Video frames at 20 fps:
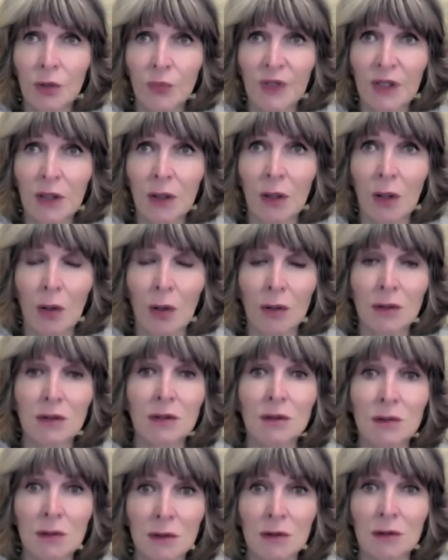know, we can't,
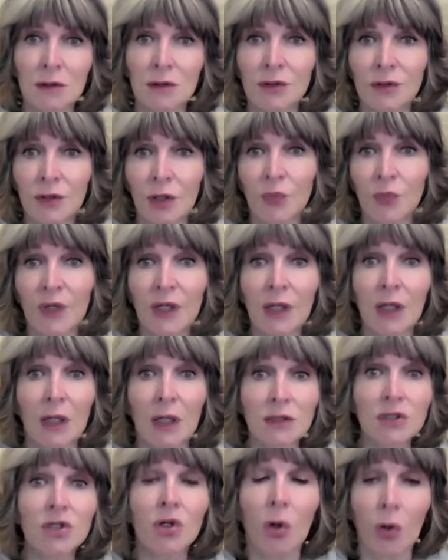you know, we're
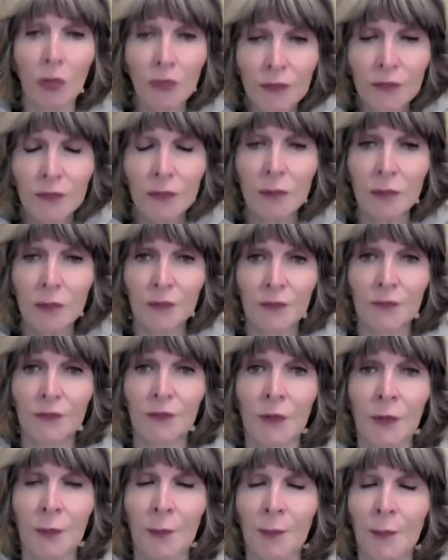cut off
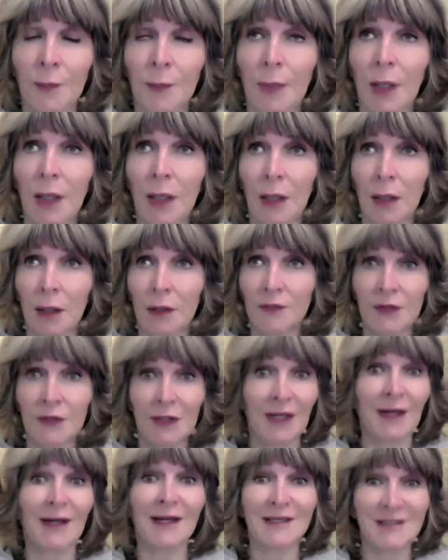from the
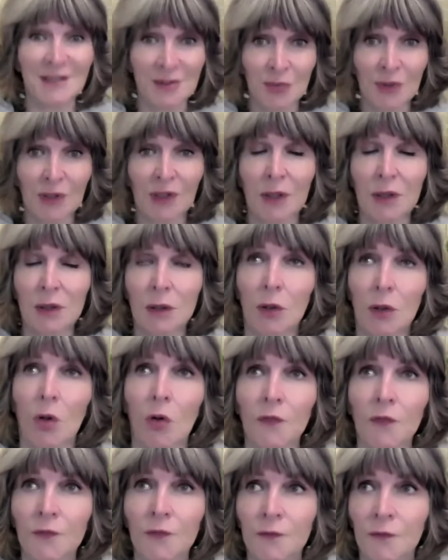light. We're cut
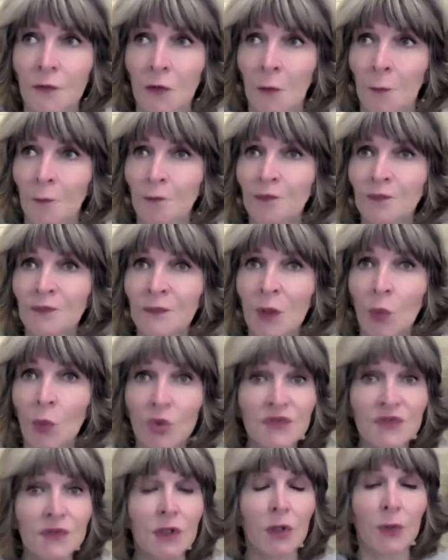off from
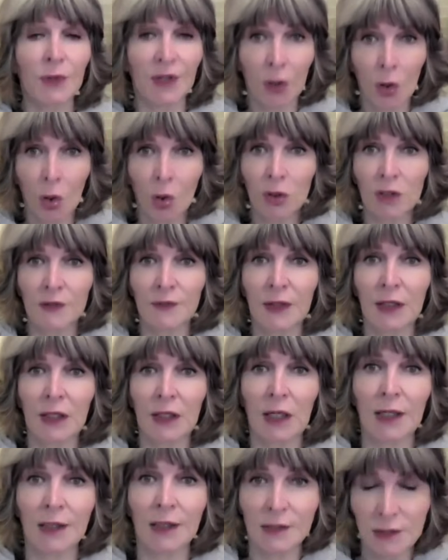what's going on in the
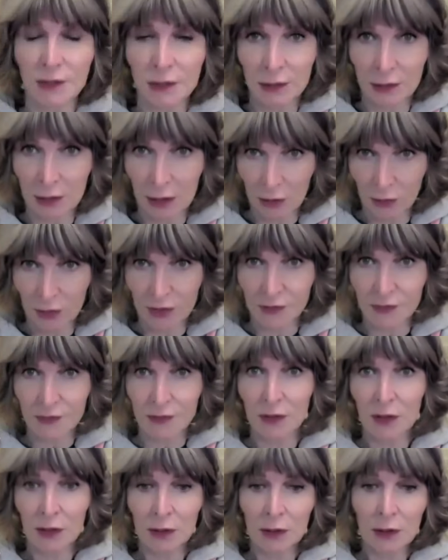light, and
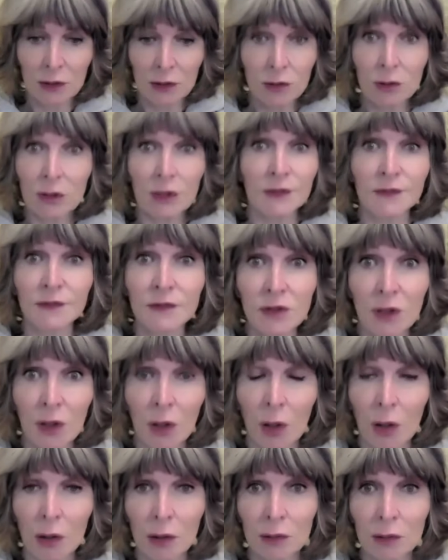it's
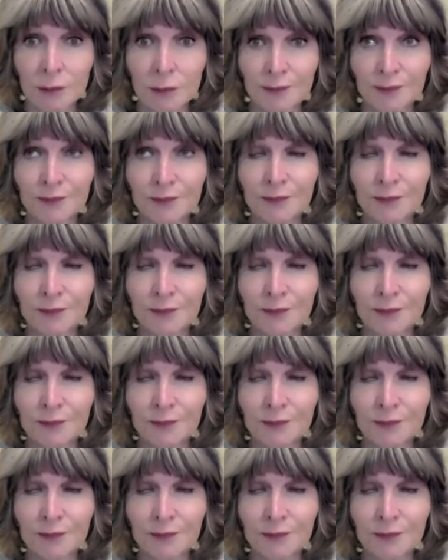dark.